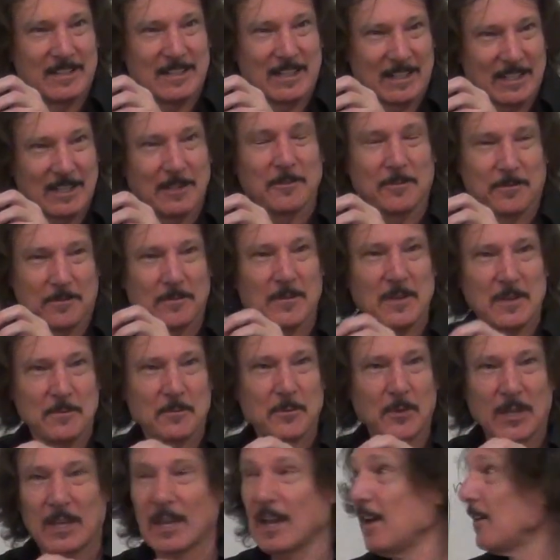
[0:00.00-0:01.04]
Like if
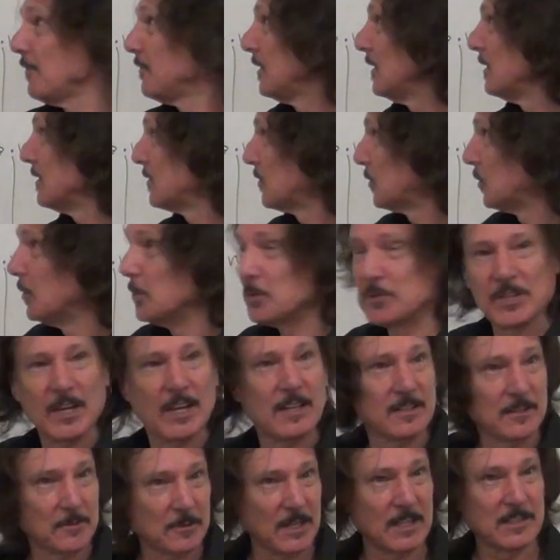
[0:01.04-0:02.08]
we have these two
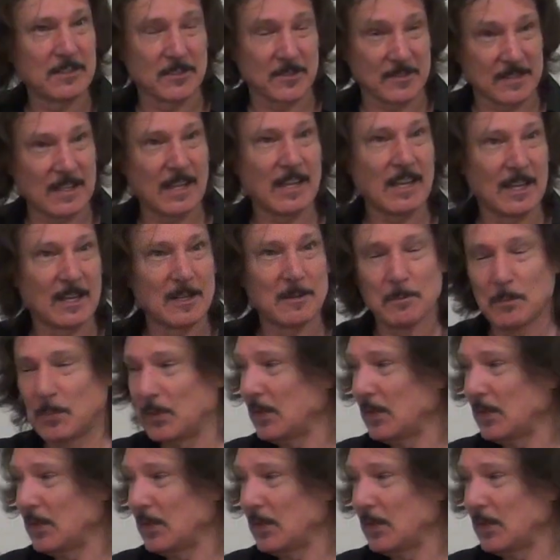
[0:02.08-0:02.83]
generators, A and